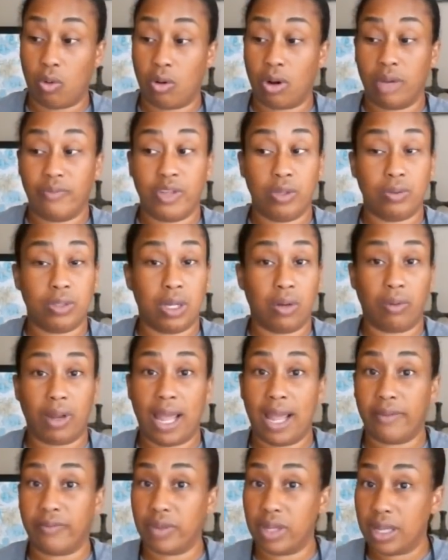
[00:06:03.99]
Or if you don't
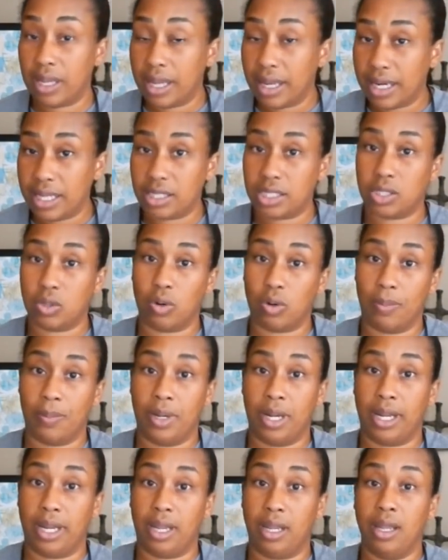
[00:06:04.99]
have any store
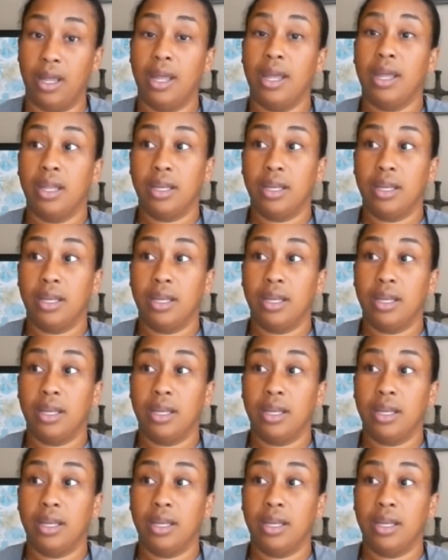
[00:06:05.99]
money,